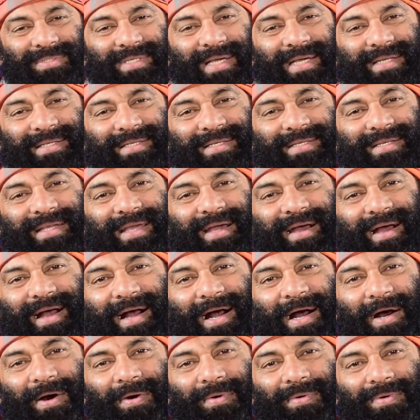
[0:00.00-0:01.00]
that in your
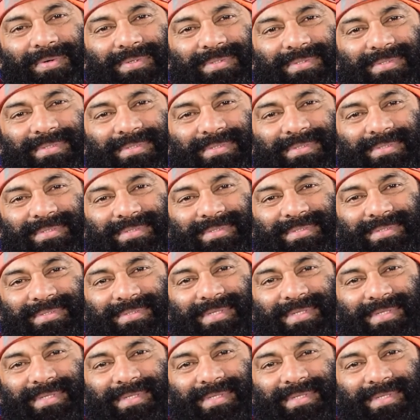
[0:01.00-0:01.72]
house.